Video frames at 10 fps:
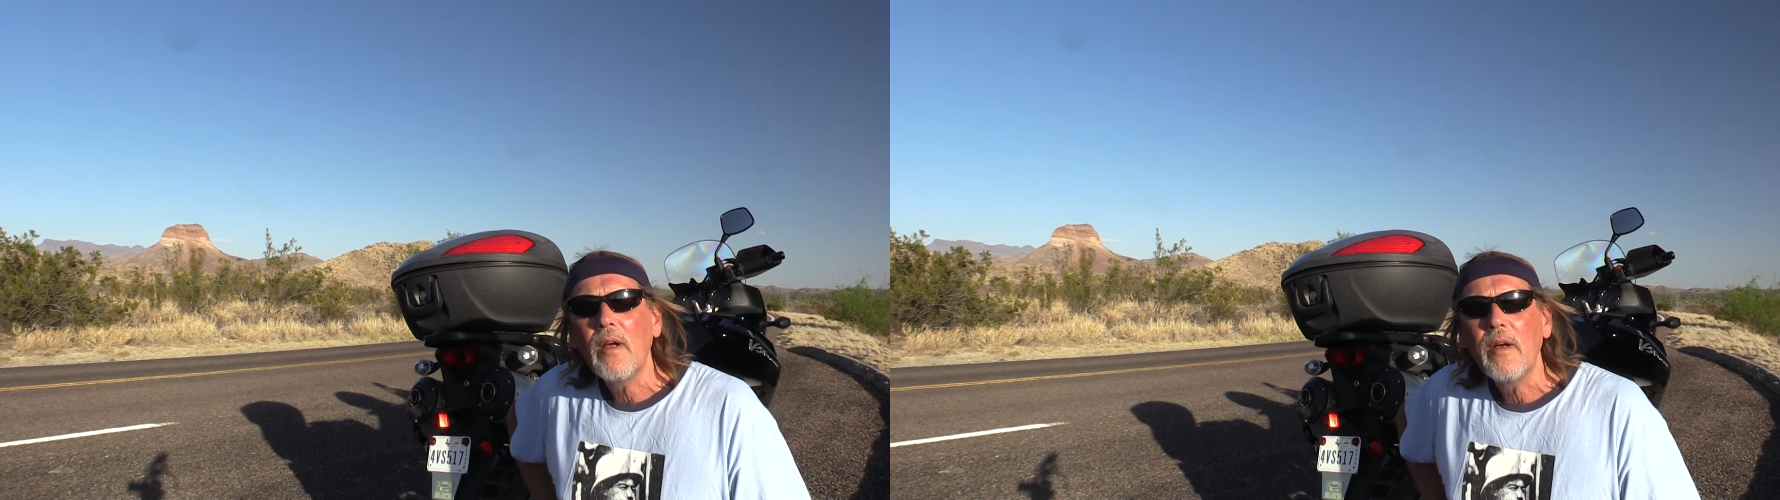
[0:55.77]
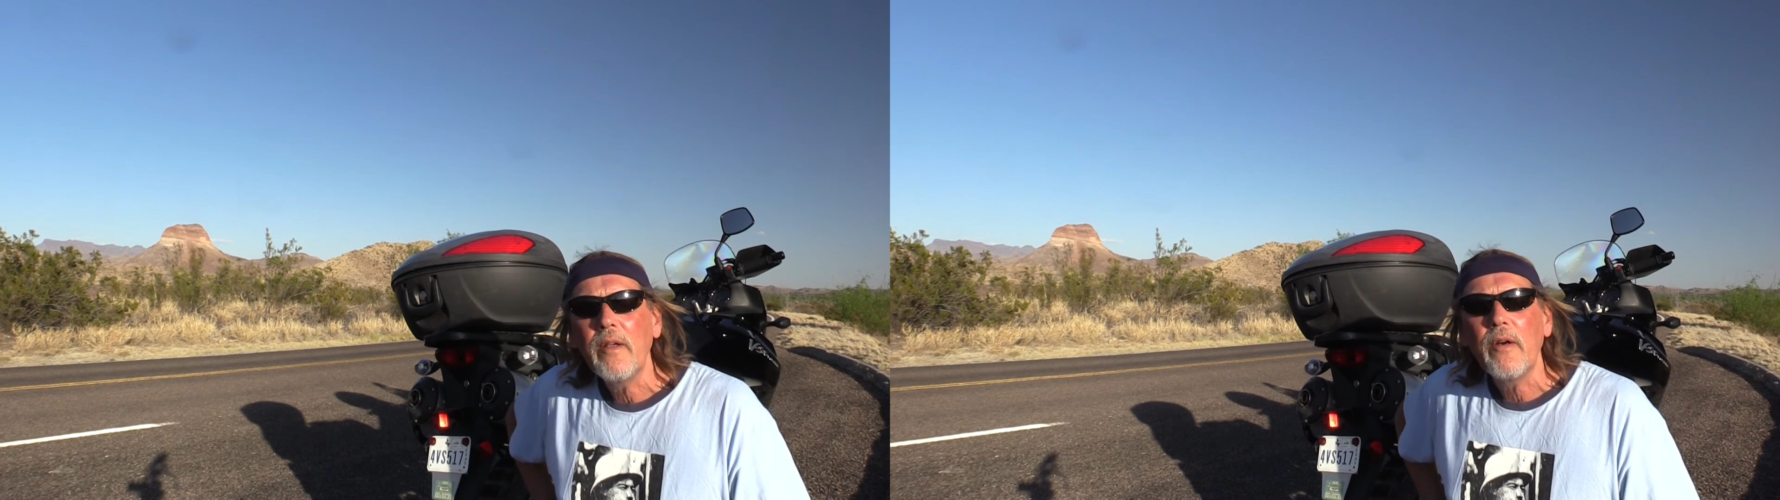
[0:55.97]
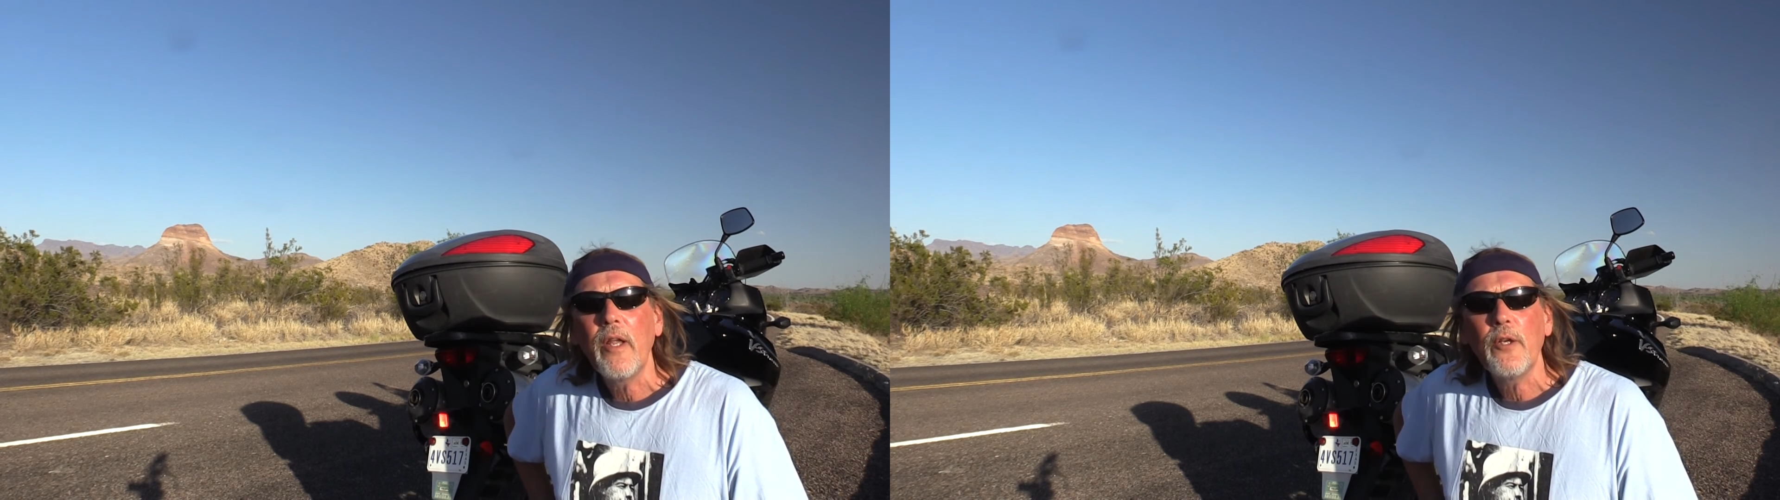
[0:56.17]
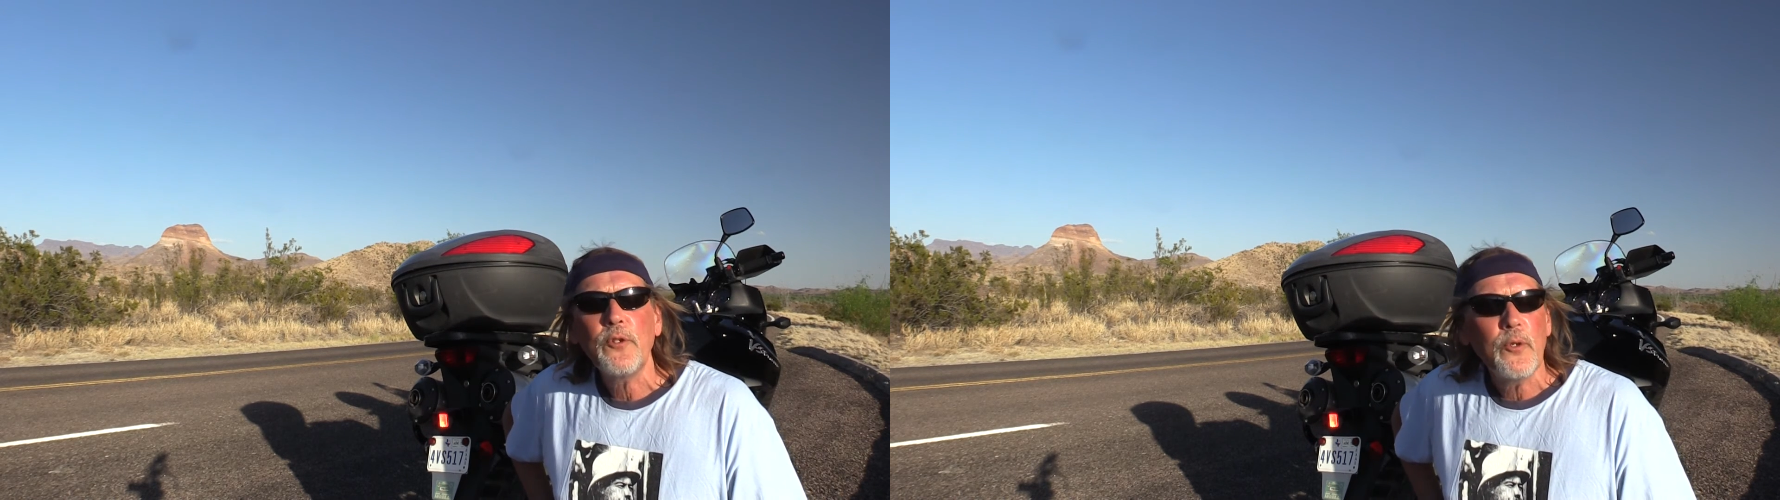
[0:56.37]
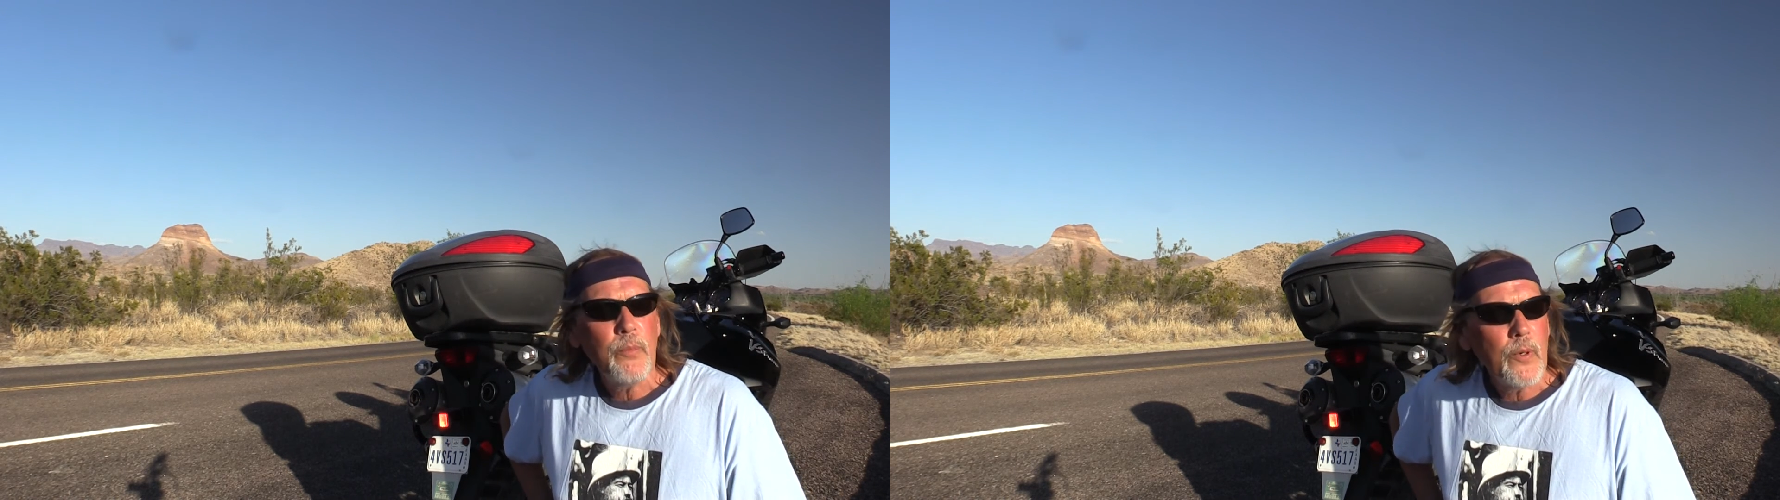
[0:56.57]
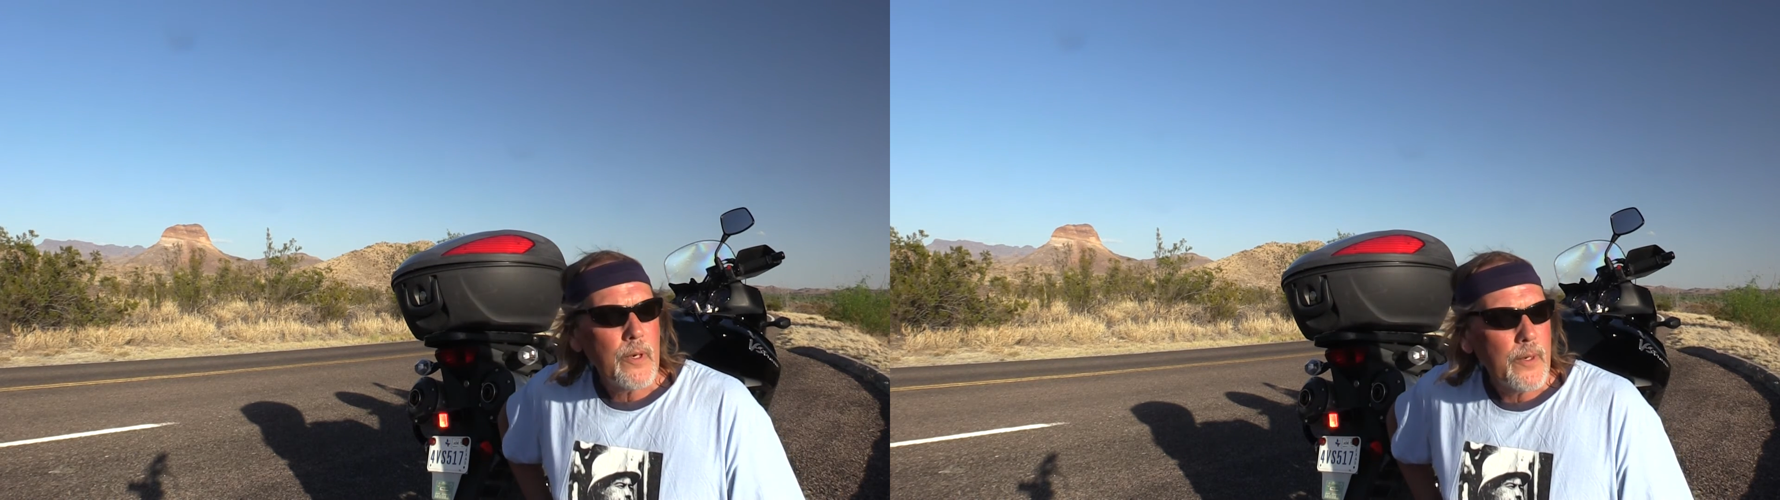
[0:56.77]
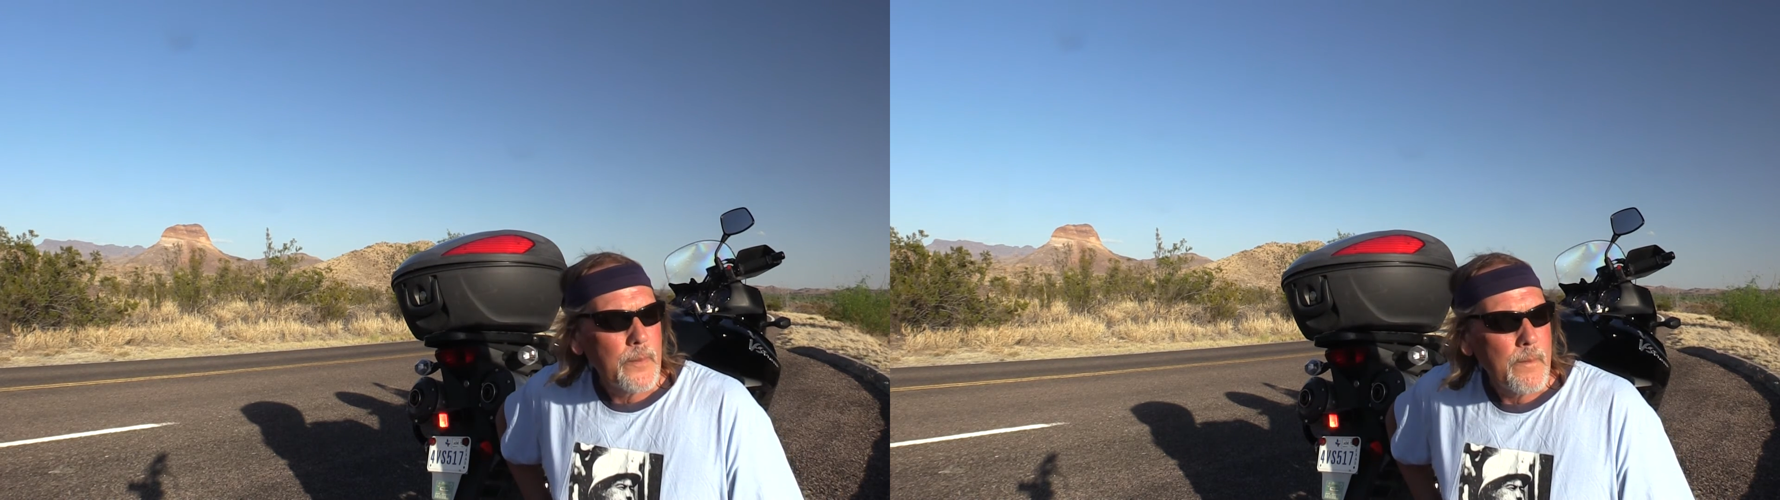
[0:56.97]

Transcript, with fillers: our international border.